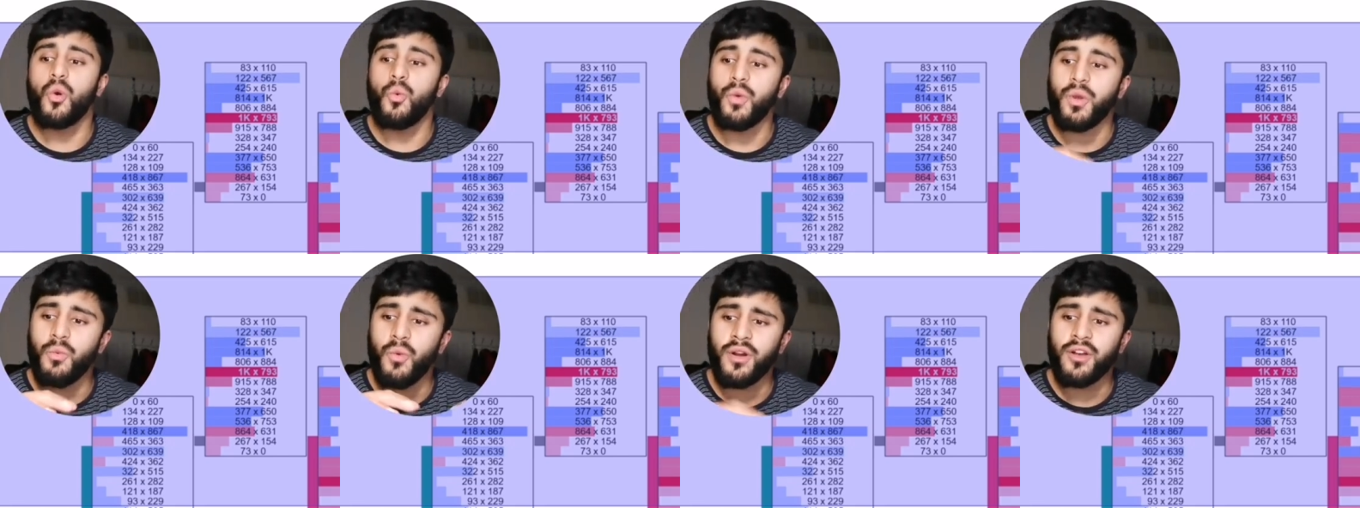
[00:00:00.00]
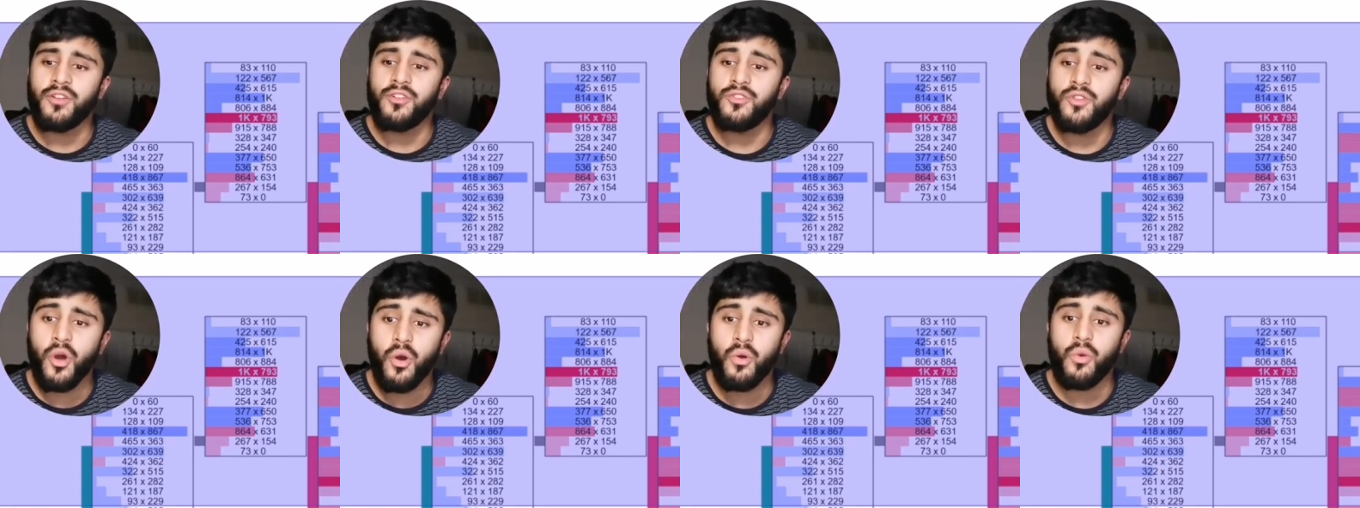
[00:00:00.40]
We want to
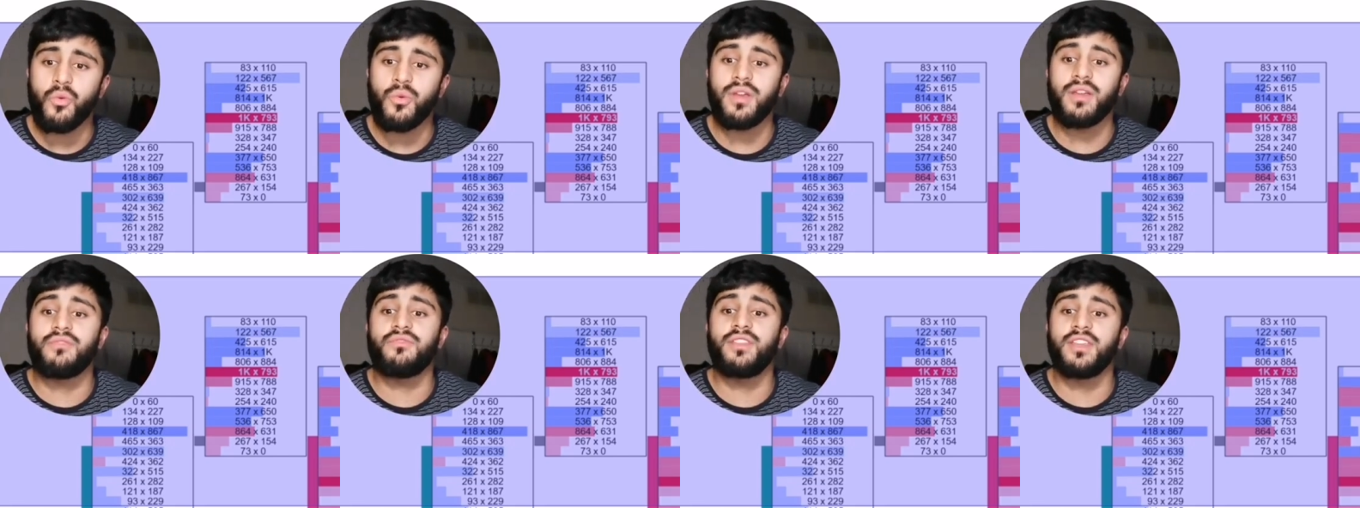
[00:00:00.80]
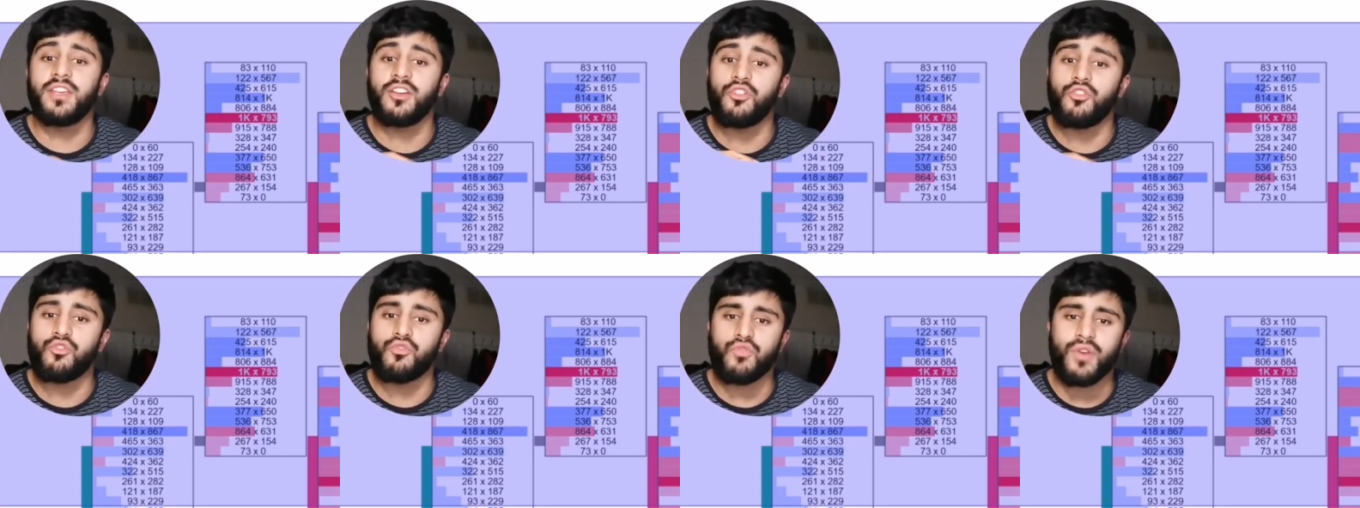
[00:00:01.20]
know if
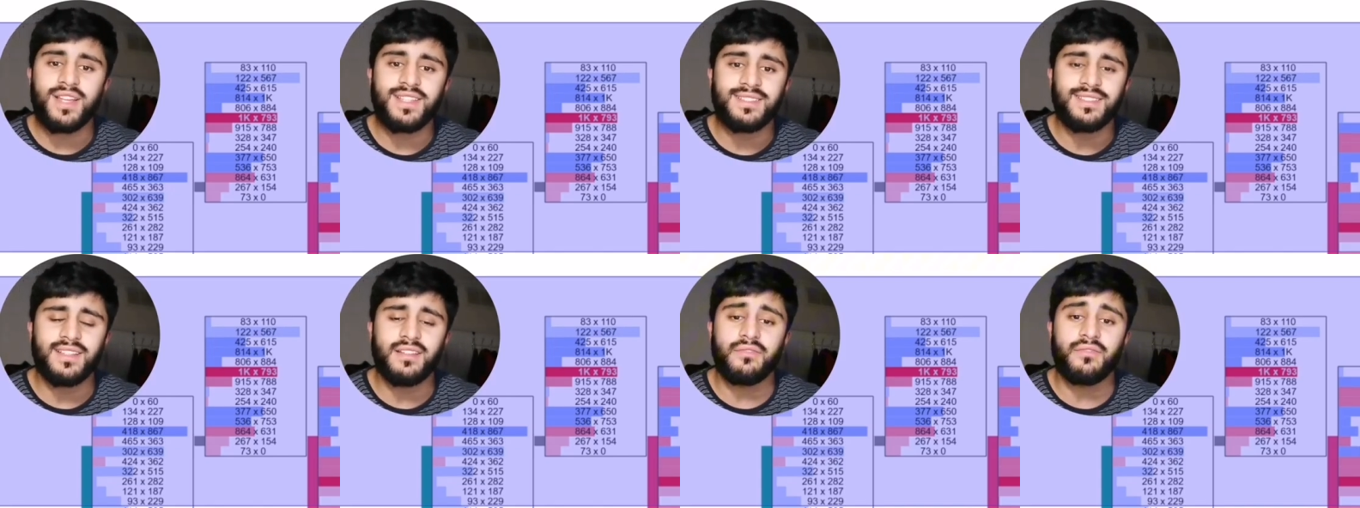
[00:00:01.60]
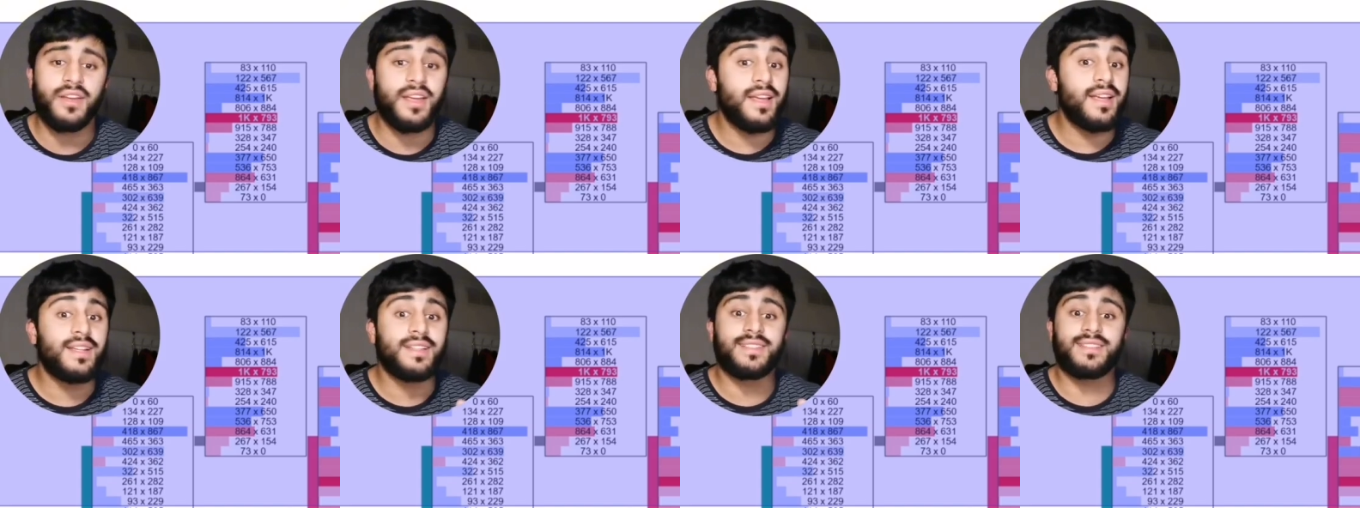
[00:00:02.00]
the aggressive
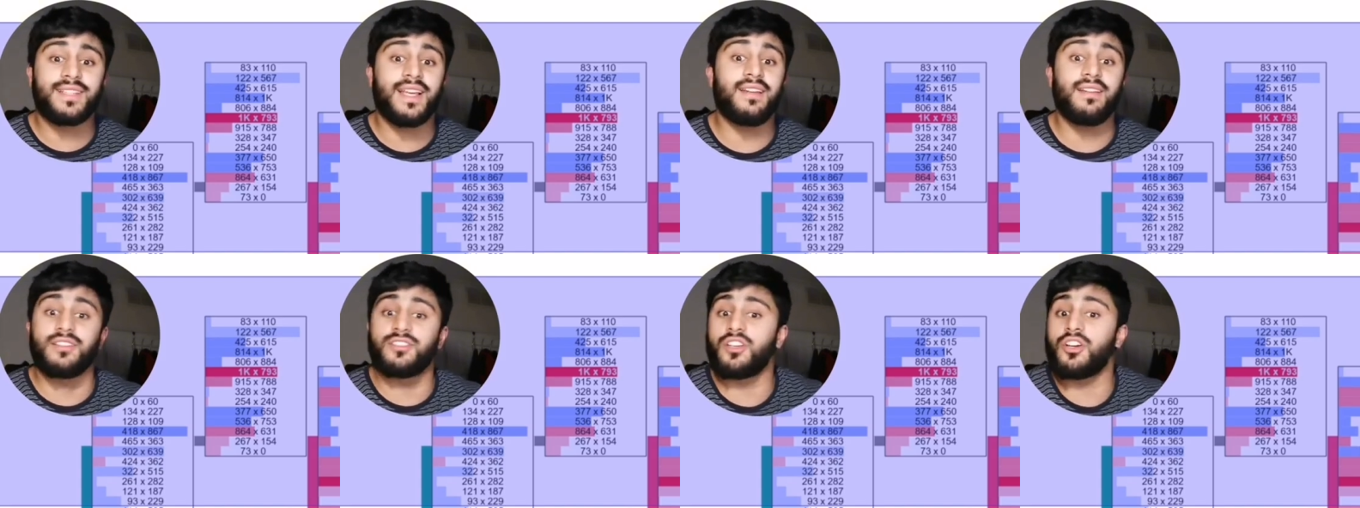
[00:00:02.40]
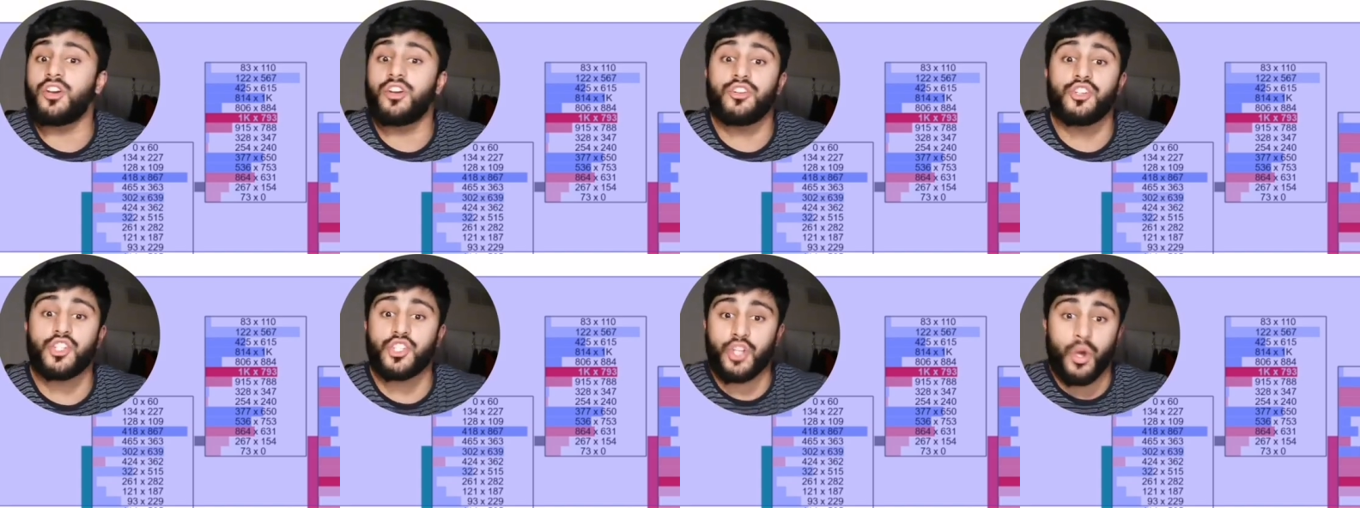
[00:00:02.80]
sellers are
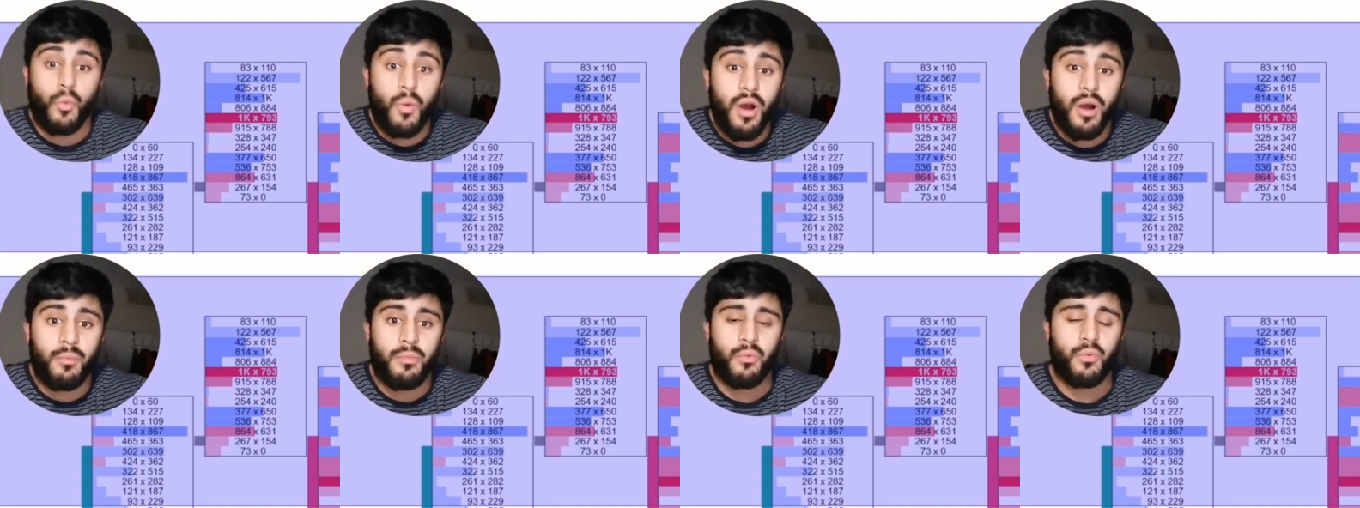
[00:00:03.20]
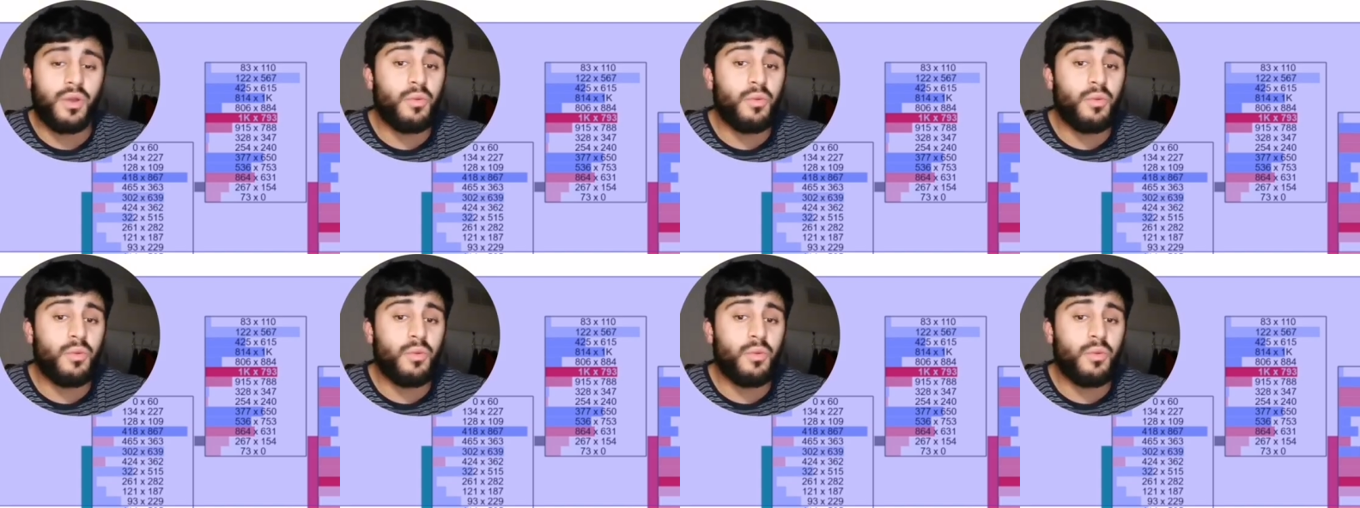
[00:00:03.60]
going to show up.